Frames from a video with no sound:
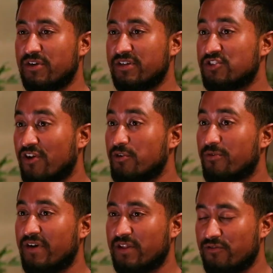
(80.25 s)
Charity is trying to
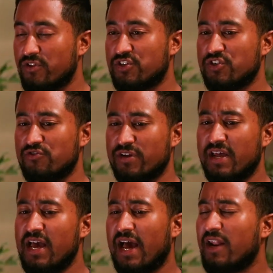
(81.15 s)
provide that for the children,
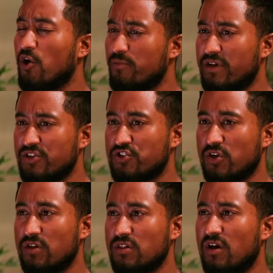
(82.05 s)
and I hope that
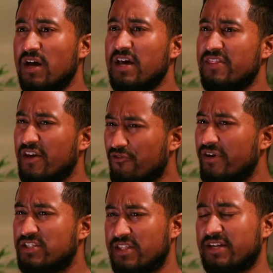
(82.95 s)
inshallah, they
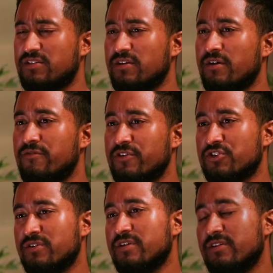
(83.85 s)
reach that
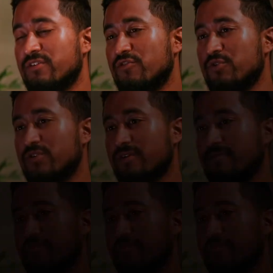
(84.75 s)
vision in the future.